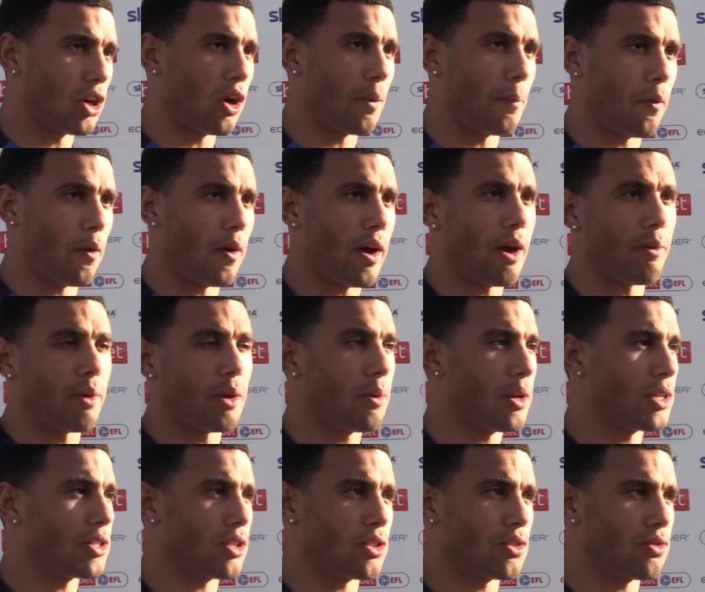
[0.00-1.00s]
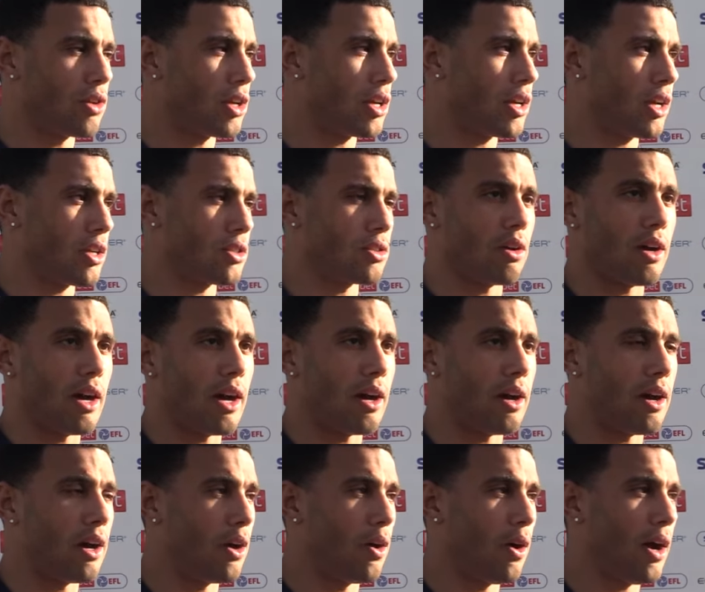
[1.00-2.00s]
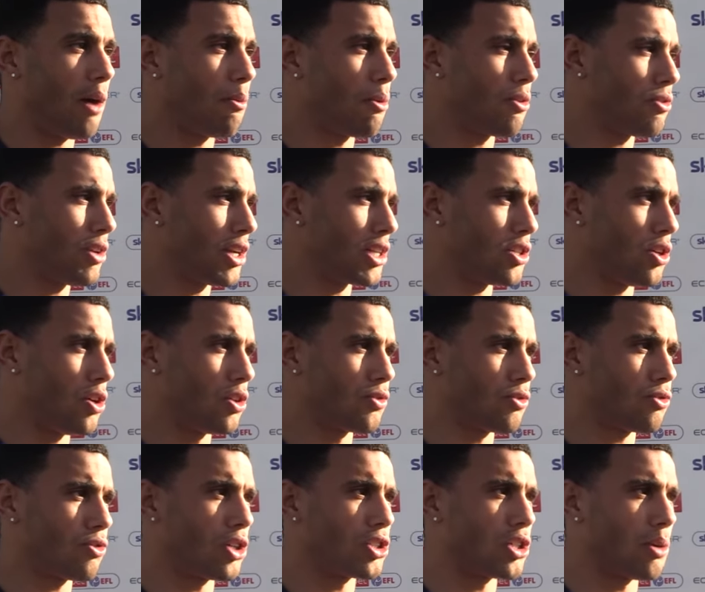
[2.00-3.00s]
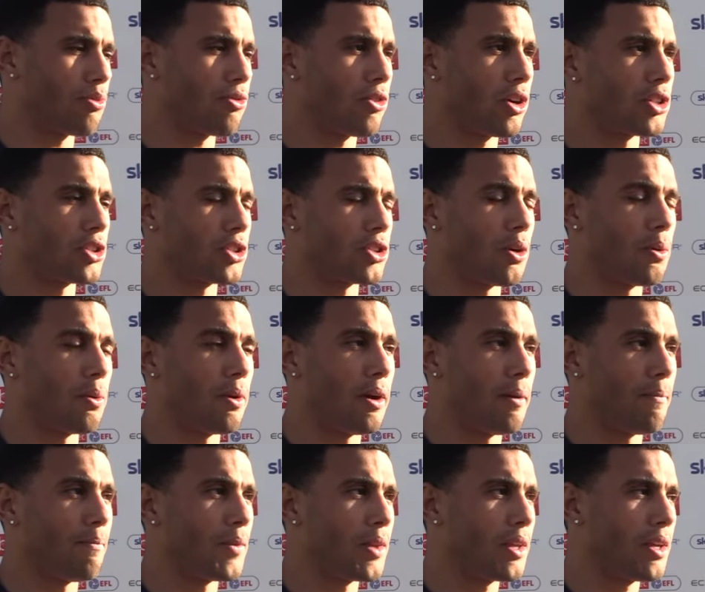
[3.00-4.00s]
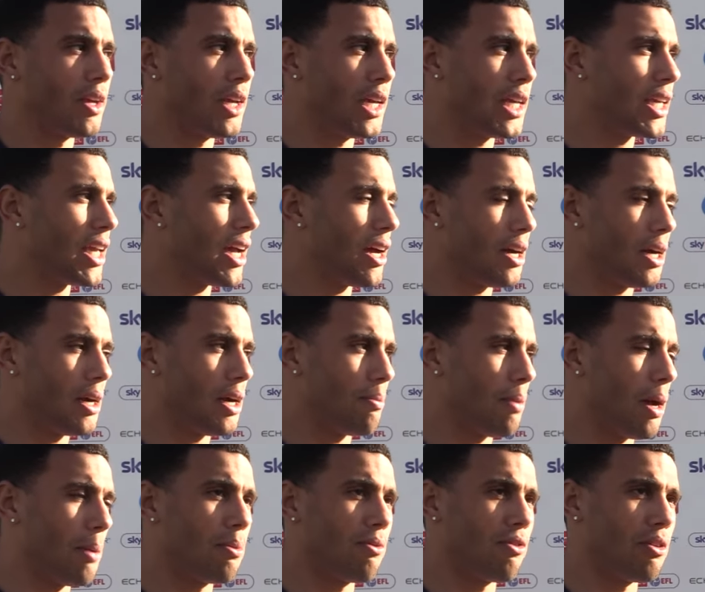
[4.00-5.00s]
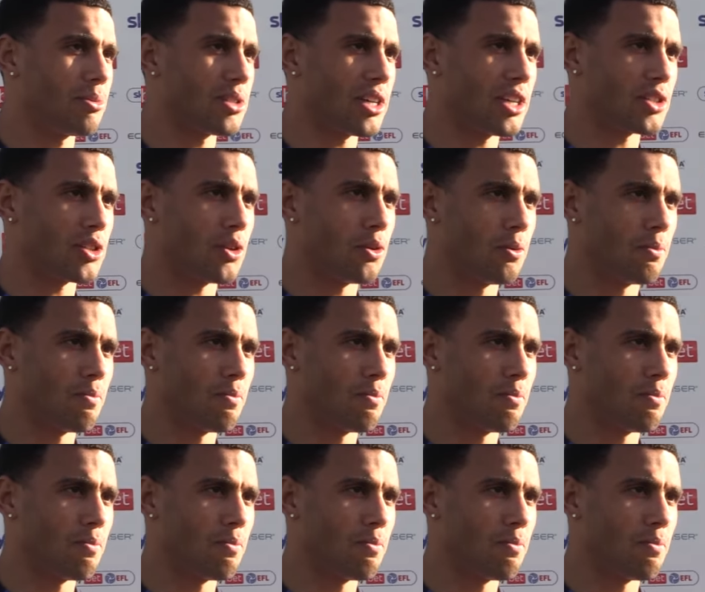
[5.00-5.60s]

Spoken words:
it up, or how he wins us 3 kicks, or how he flicks it on for us up front. So I'm happy for him to get his goal.